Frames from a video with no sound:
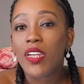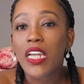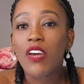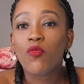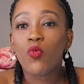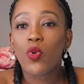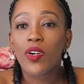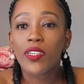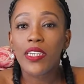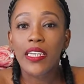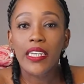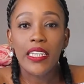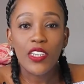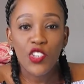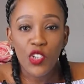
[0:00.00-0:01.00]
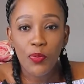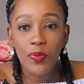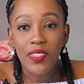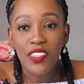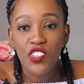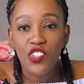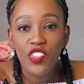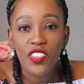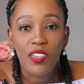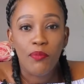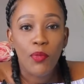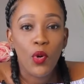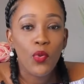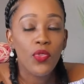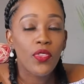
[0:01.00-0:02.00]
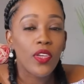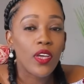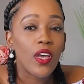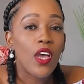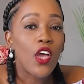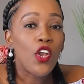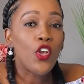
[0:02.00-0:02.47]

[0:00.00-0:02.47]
and I've worked in leadership positions in both the